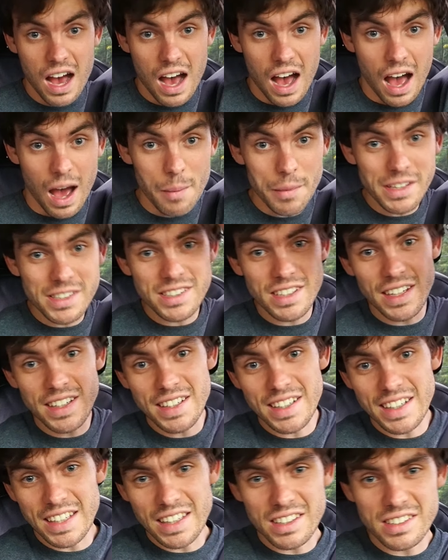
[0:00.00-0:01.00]
I'm excited
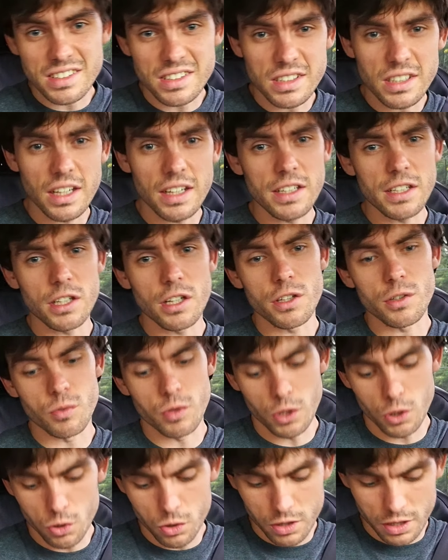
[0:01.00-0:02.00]
to get this E90 on the
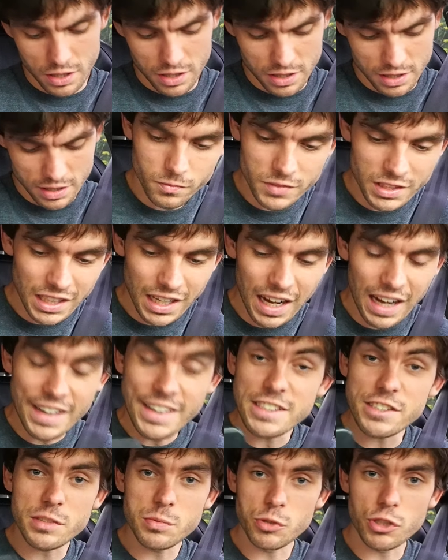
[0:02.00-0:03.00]
road. I
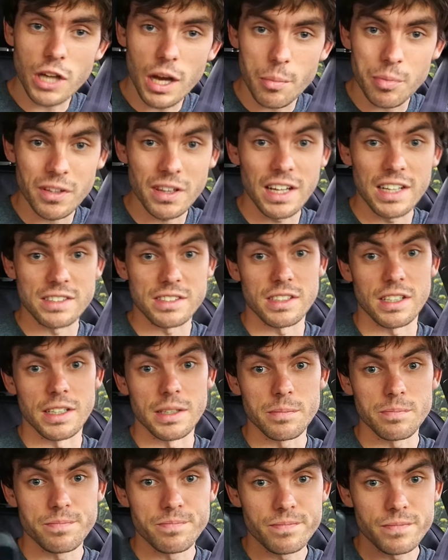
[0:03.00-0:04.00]
did some shopping last
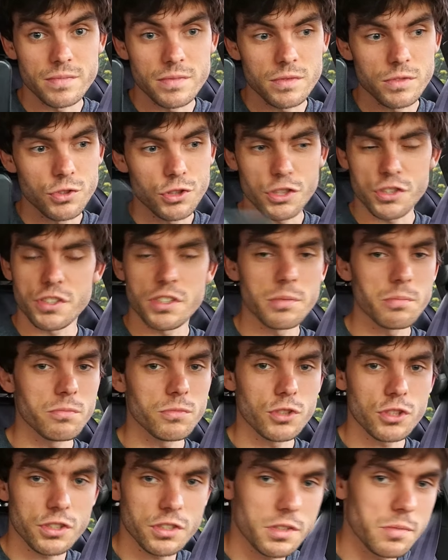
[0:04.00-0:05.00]
night, just
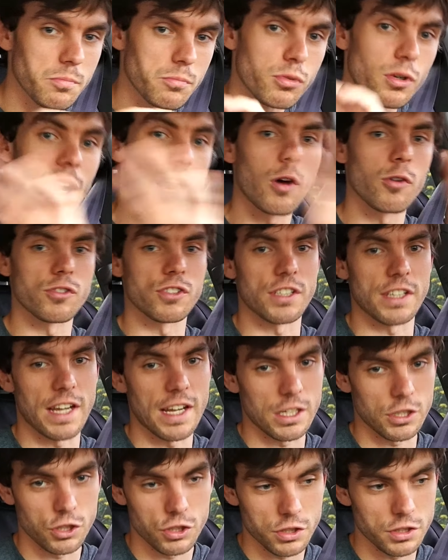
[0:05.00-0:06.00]
some browsing
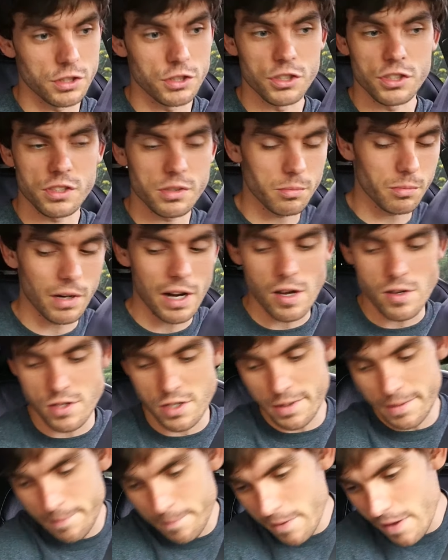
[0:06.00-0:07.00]
actually, just some
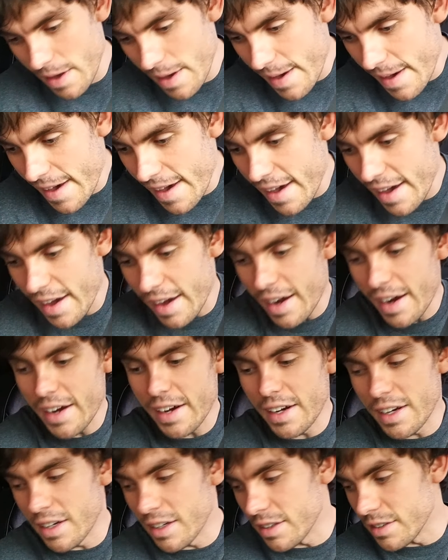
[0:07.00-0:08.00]
browsing,
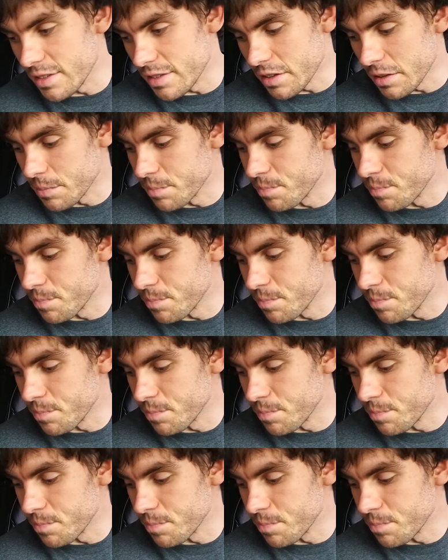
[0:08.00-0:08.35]
and